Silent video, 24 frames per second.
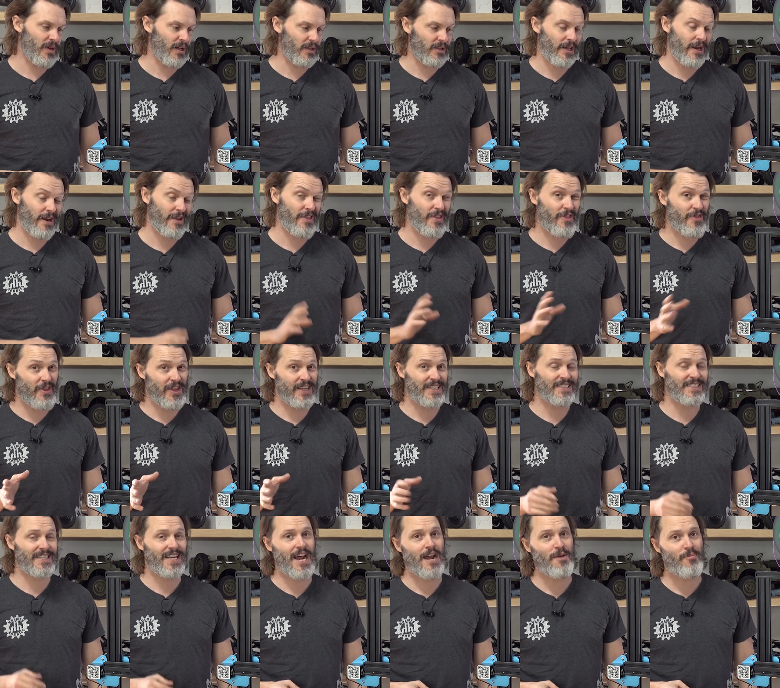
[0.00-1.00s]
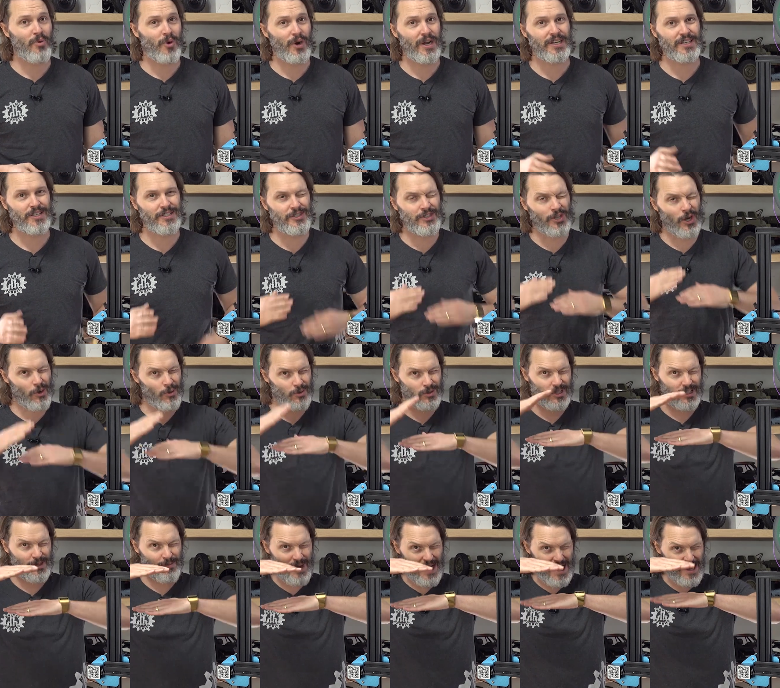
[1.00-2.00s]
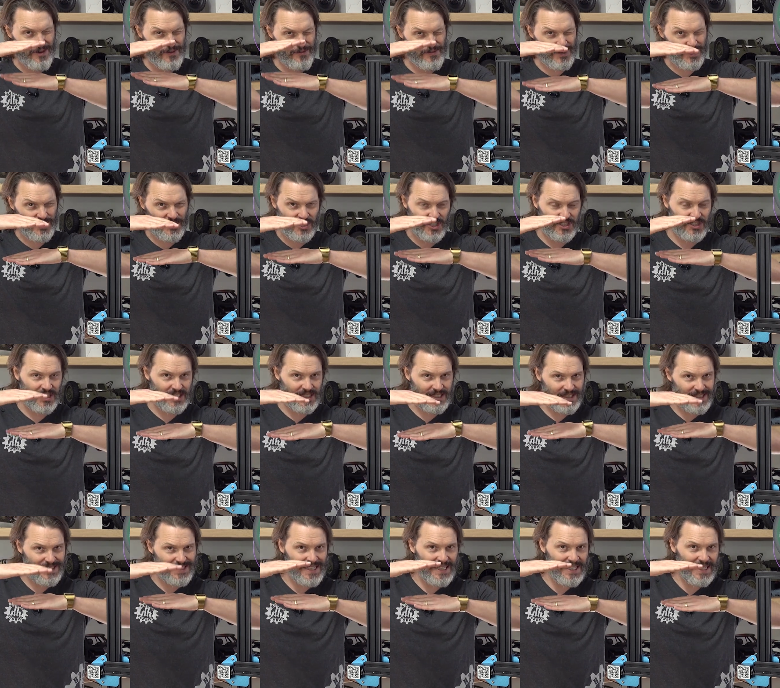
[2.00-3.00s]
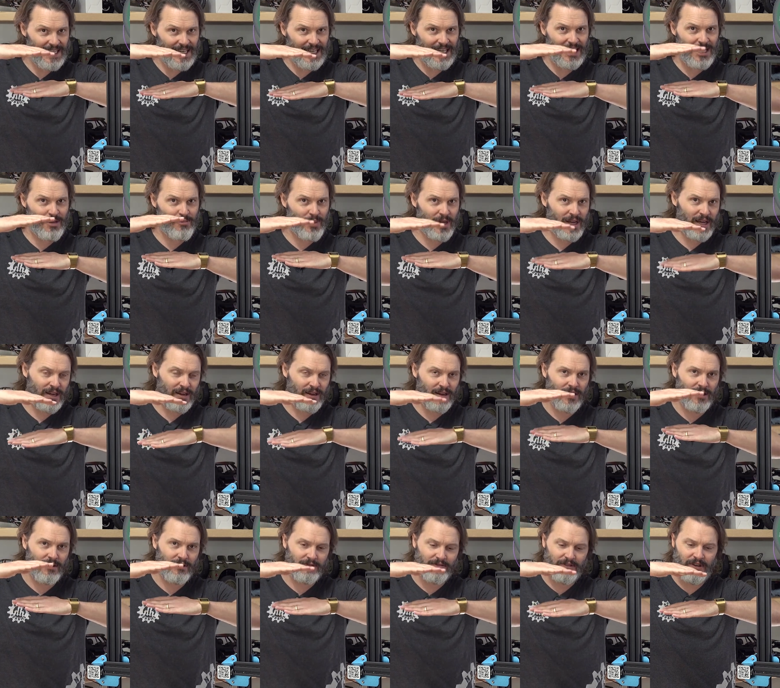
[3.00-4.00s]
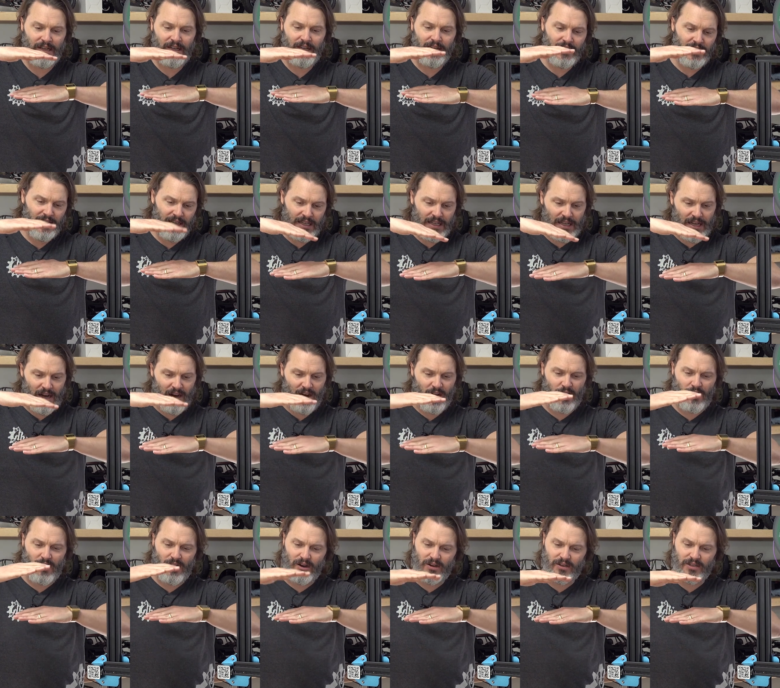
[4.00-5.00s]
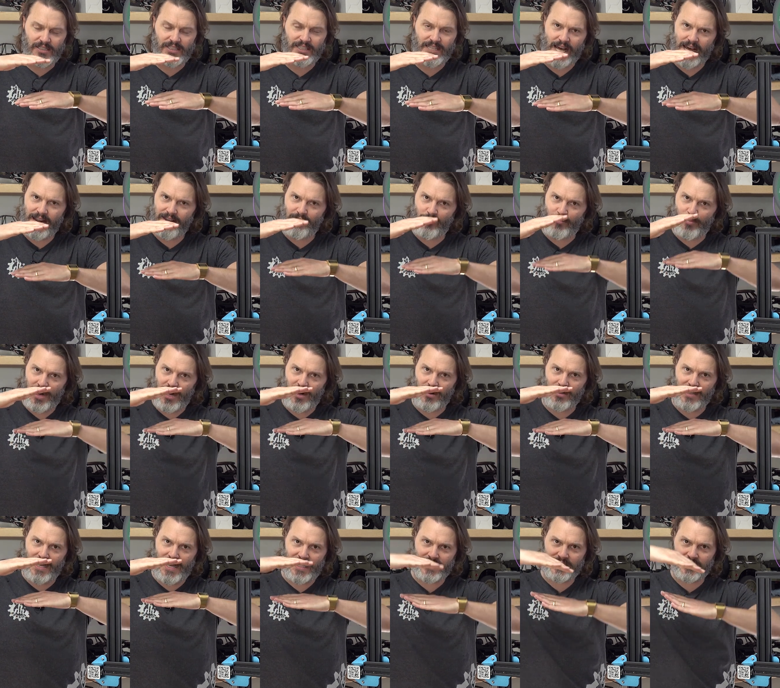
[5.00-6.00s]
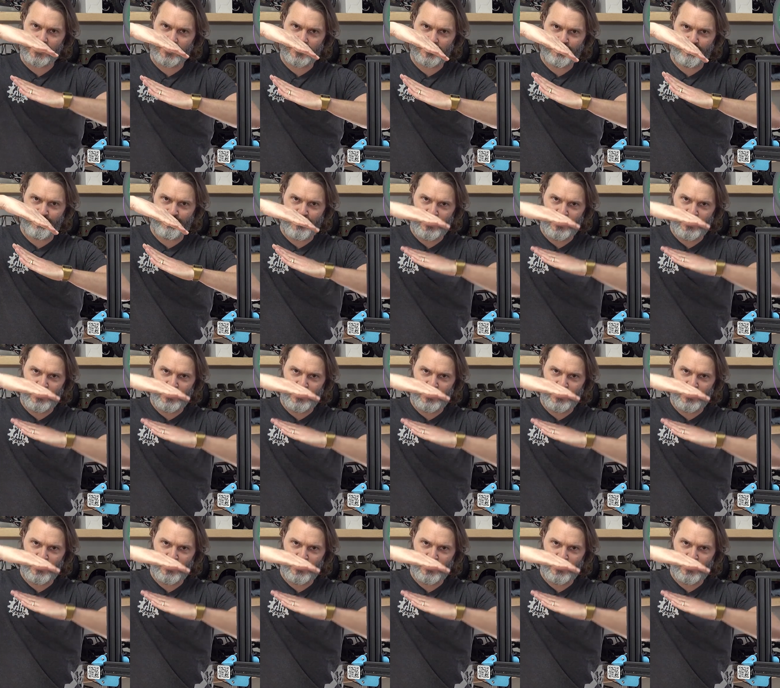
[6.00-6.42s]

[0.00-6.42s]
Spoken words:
A lot of the things that I print don't really matter if there's just a teeny bit of, it's not even parallax because,